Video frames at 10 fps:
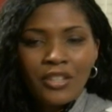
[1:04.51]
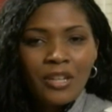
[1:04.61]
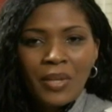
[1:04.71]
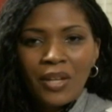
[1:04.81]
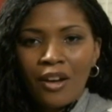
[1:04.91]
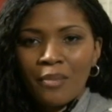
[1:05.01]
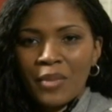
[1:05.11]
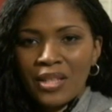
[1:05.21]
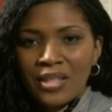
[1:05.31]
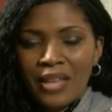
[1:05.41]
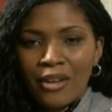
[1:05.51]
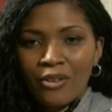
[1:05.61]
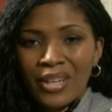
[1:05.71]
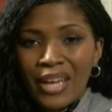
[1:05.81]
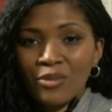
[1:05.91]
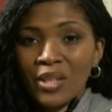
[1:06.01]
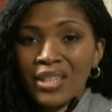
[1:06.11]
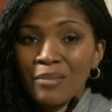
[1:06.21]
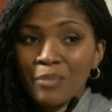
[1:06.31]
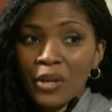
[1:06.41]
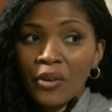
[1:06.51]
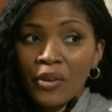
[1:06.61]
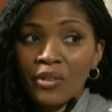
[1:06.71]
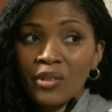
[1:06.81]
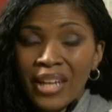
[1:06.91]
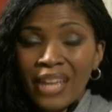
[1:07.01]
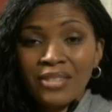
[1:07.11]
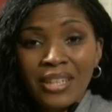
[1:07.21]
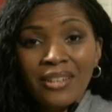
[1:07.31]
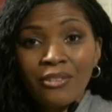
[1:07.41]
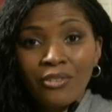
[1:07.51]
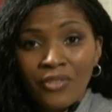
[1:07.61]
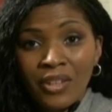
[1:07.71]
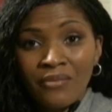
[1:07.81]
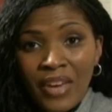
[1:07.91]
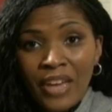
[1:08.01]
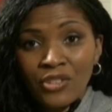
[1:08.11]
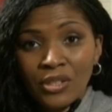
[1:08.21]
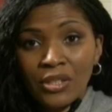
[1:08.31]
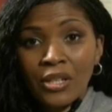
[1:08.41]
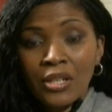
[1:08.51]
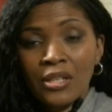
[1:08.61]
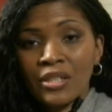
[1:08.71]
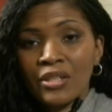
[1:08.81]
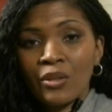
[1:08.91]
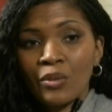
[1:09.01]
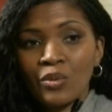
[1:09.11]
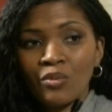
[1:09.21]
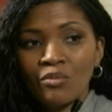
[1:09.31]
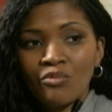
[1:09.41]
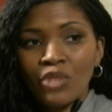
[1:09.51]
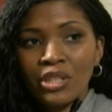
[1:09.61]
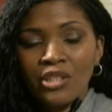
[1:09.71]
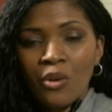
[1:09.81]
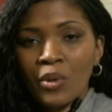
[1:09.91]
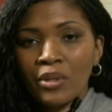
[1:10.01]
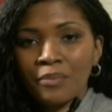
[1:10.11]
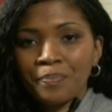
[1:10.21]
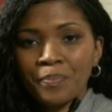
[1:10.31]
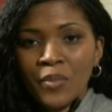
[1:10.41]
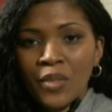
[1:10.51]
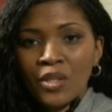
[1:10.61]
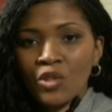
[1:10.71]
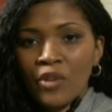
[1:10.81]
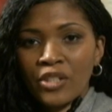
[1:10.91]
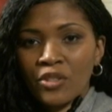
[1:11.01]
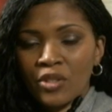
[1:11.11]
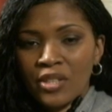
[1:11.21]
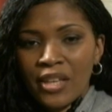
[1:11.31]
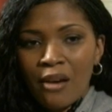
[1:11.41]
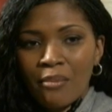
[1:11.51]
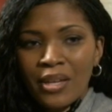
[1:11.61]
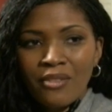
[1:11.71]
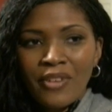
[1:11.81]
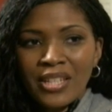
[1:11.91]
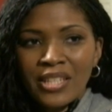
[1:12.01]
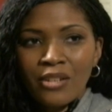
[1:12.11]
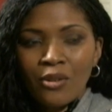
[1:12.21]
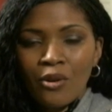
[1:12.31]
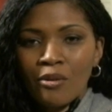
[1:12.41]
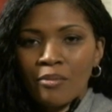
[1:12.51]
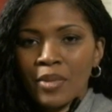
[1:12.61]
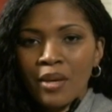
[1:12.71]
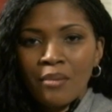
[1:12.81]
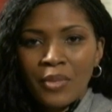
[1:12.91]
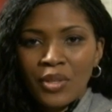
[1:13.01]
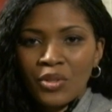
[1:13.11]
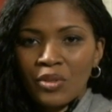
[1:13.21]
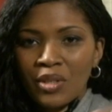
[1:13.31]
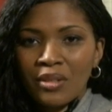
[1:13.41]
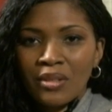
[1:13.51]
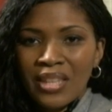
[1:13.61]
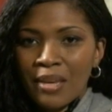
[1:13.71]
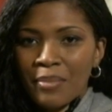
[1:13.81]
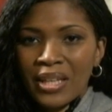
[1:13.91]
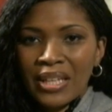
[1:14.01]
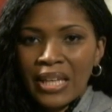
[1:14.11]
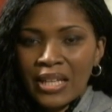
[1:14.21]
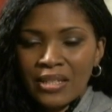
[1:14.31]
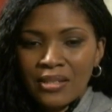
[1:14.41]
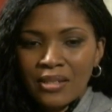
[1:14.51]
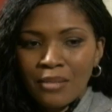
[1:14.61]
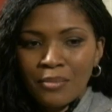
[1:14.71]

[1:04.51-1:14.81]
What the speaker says: You're going to be caught up in the cycle, and actually it can get bigger, and you can actually get a little infection. So you really don't want to scratch on your scalp. Get a rat tail comb. Make sure you keep it cleansed.